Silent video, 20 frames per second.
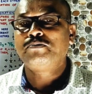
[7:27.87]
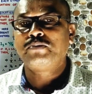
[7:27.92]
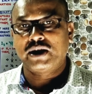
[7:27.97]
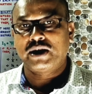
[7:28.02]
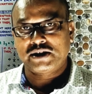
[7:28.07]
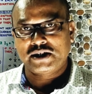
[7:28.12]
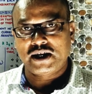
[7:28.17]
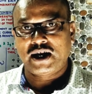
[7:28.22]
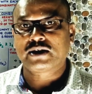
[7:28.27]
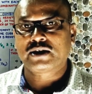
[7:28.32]

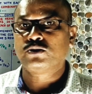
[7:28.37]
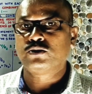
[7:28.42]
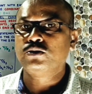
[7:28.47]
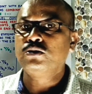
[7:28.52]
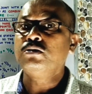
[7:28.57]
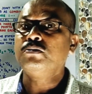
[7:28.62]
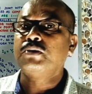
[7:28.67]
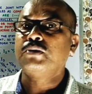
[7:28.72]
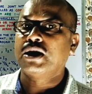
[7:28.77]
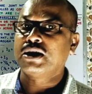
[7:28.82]
plus R2
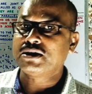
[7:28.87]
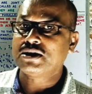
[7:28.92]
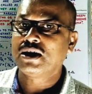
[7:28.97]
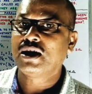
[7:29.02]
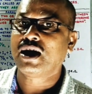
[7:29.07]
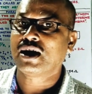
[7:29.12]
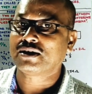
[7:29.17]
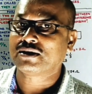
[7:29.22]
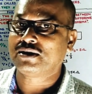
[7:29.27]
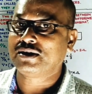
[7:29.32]
plus
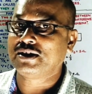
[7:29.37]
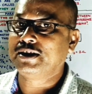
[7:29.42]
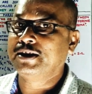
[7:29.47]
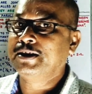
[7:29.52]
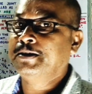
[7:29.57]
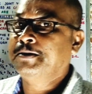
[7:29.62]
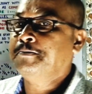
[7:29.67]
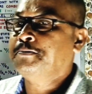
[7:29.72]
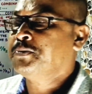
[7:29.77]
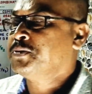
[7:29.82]
R3.
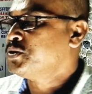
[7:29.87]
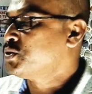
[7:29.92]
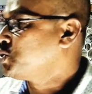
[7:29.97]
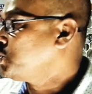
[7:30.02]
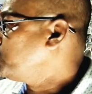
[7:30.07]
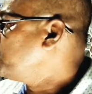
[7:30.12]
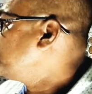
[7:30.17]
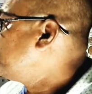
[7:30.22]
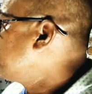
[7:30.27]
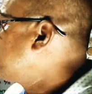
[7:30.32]
So
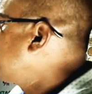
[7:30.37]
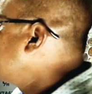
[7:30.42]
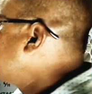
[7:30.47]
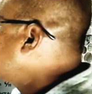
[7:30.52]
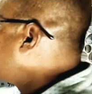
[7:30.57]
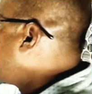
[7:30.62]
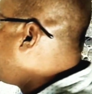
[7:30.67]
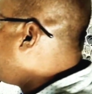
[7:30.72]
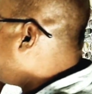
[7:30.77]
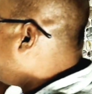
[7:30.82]
this
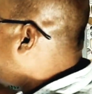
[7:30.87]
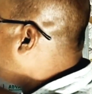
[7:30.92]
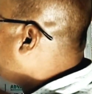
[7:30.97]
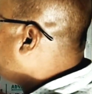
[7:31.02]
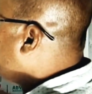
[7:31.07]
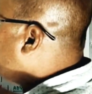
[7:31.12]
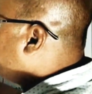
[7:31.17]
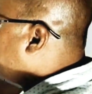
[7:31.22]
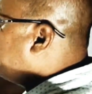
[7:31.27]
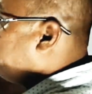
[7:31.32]
is how
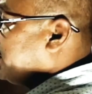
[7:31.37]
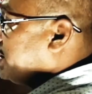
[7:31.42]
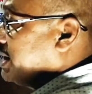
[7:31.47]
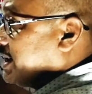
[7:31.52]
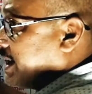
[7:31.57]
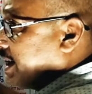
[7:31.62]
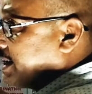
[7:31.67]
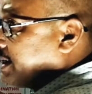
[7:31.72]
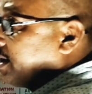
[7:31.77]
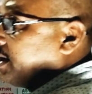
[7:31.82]
we will
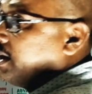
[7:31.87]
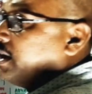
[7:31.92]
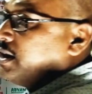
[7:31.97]
get